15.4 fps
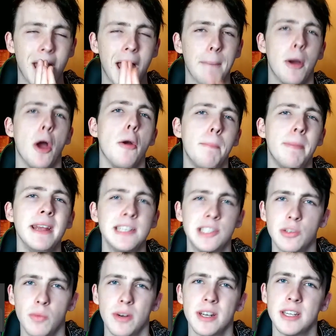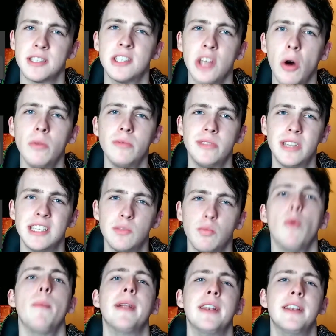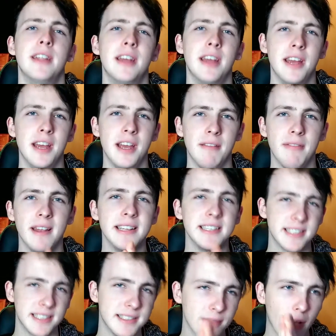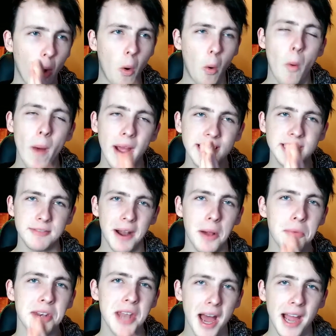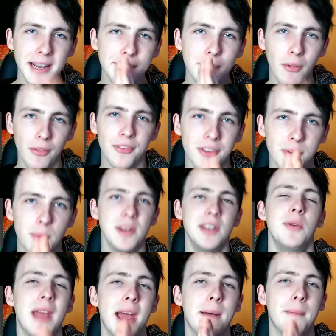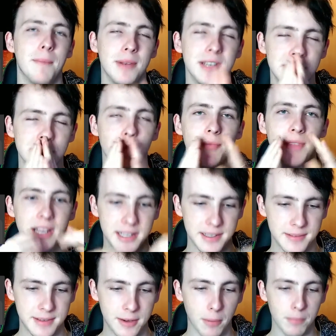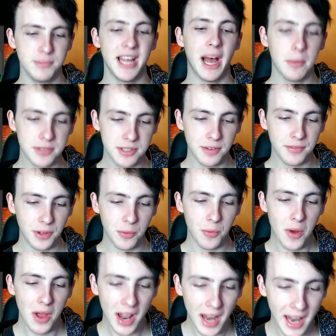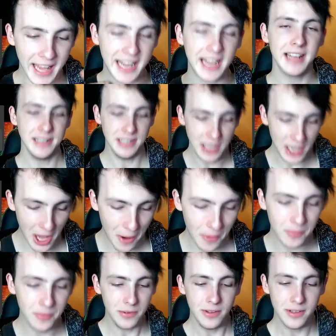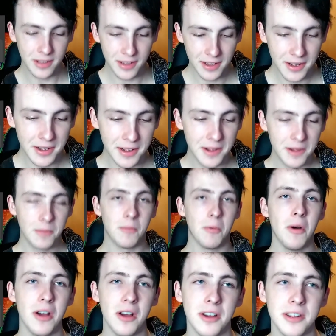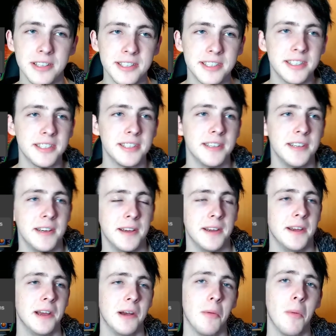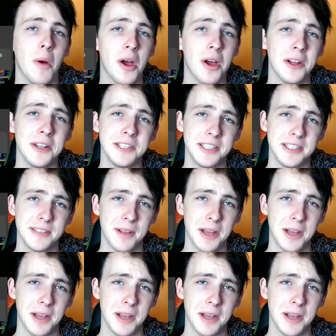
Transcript: I'm hoping someone has told this woman that it's always around nine months when you get when something comes out of you. Like you know, words, words,